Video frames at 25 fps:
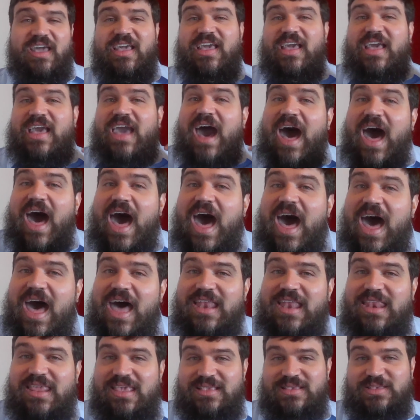
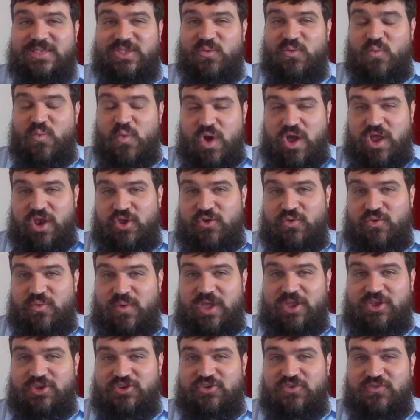God is the one who
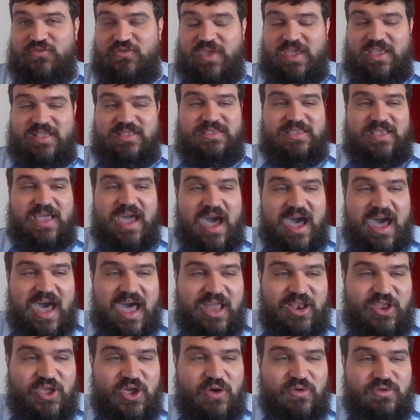intervenes.
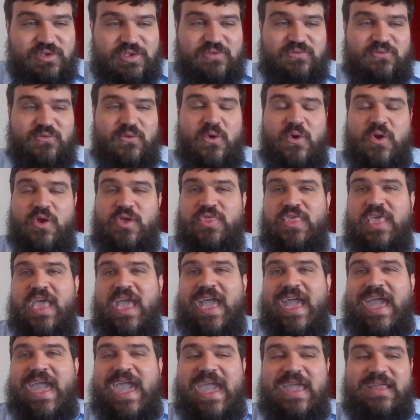God goes forth
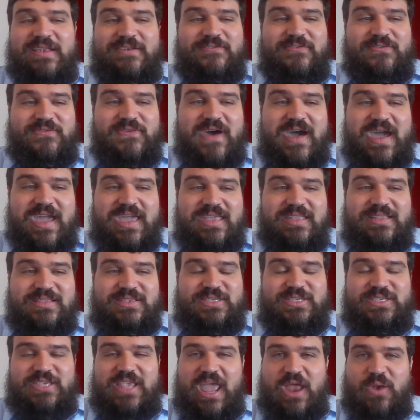and
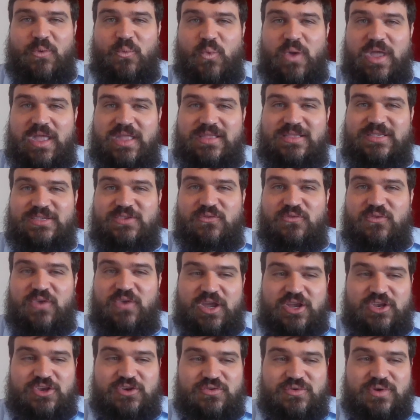fights and wins
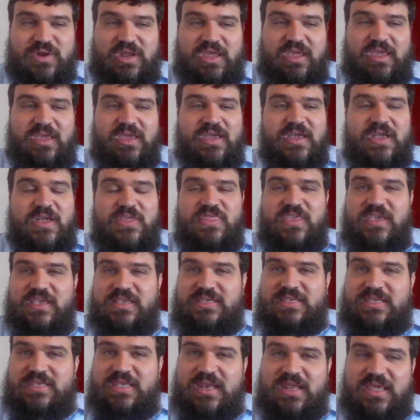victory. The
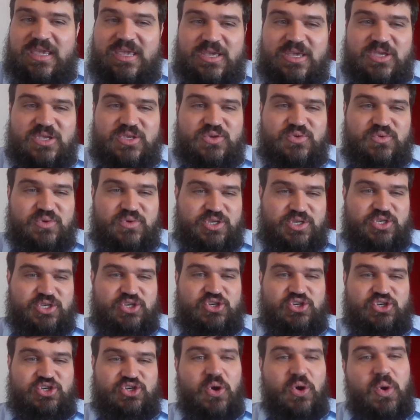city is
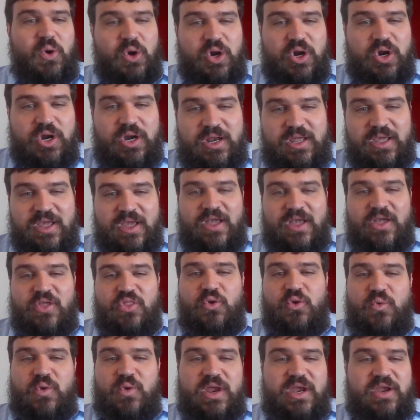restored.
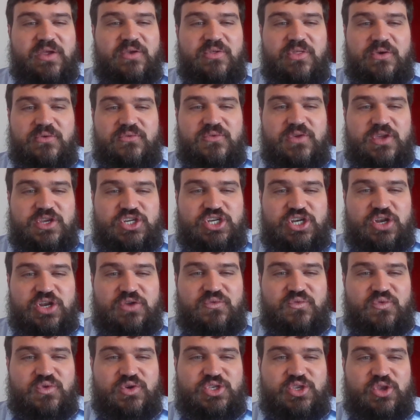The vision
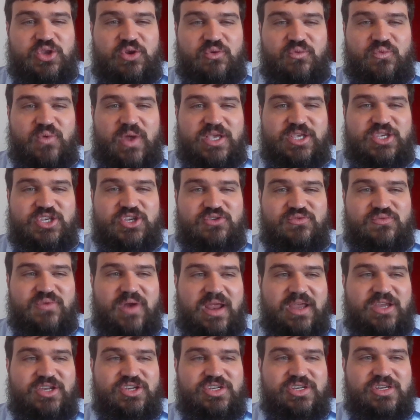of the
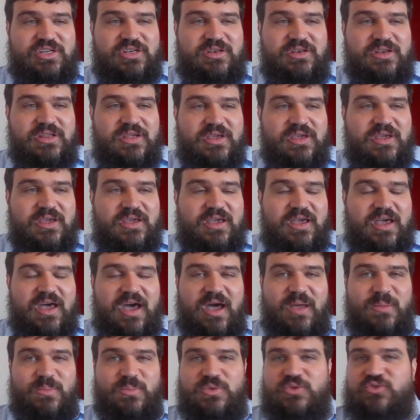restoration
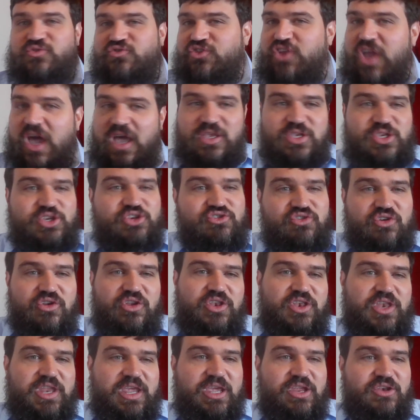does
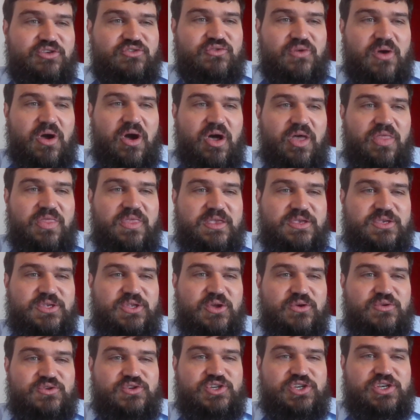indeed draw on this
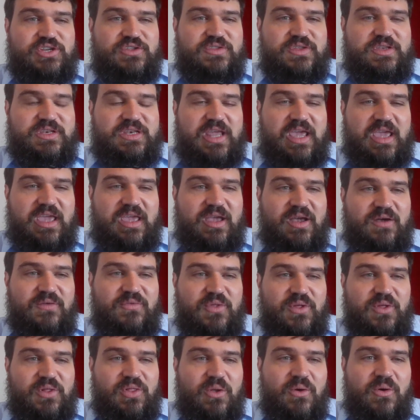notion of the day of
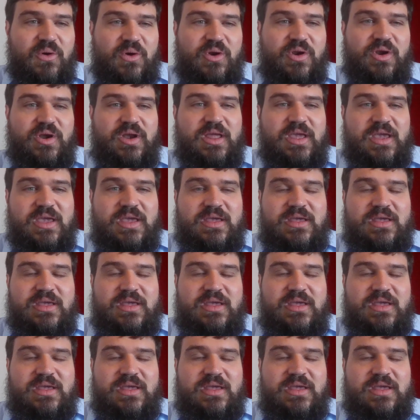the Lord.